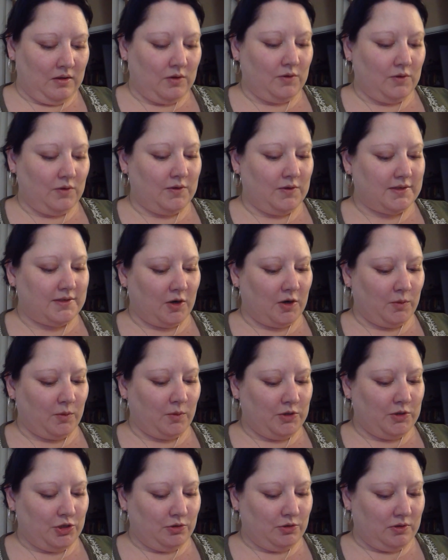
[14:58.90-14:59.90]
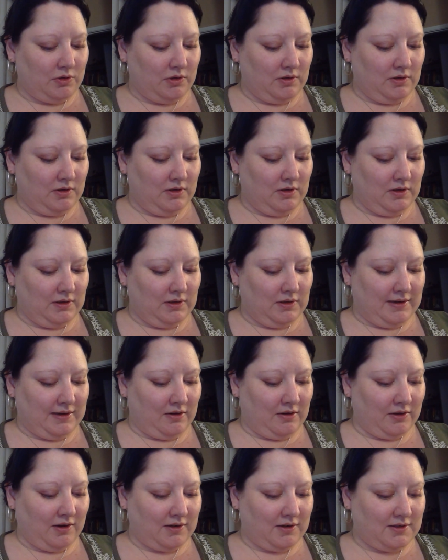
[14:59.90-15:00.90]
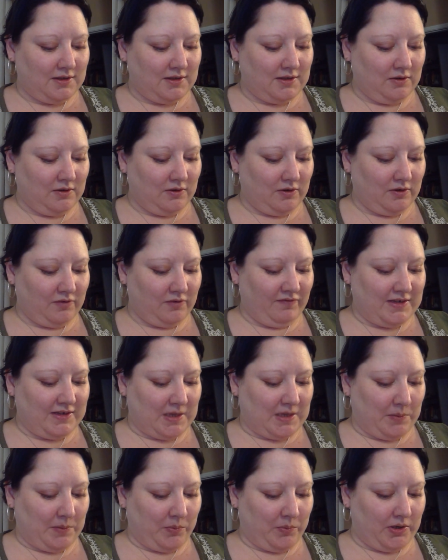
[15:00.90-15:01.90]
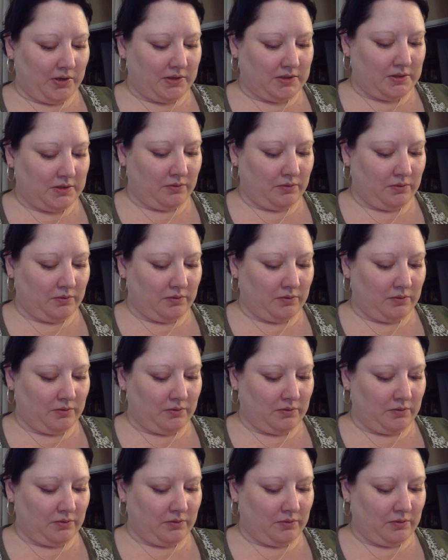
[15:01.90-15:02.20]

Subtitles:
discard one joker. You land all the cards in the order face upwards.